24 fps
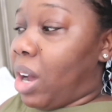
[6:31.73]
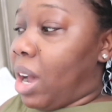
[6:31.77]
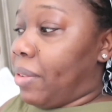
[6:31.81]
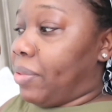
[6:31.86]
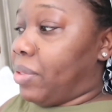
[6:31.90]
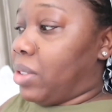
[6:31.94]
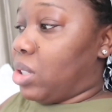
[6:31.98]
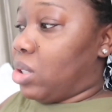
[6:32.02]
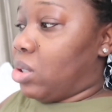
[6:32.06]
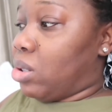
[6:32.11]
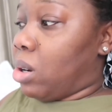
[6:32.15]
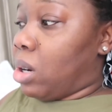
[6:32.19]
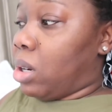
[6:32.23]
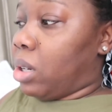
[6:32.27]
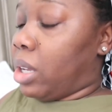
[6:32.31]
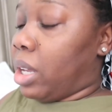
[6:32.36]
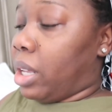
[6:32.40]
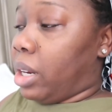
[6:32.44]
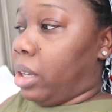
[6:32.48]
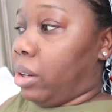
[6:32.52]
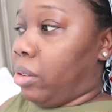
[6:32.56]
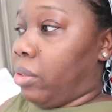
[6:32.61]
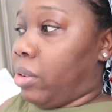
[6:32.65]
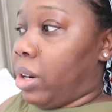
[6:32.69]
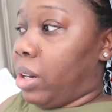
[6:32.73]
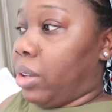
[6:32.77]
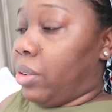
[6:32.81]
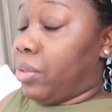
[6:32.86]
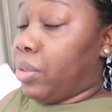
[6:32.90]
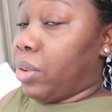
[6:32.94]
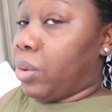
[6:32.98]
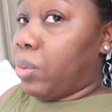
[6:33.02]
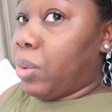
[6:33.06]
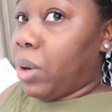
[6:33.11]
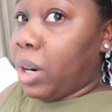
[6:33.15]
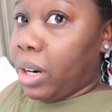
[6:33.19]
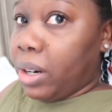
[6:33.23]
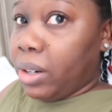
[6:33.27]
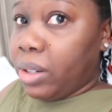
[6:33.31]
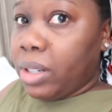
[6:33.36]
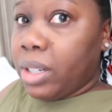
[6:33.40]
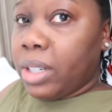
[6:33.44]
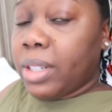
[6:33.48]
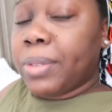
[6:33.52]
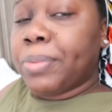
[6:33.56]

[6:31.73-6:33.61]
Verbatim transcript: I have to start getting ready for work.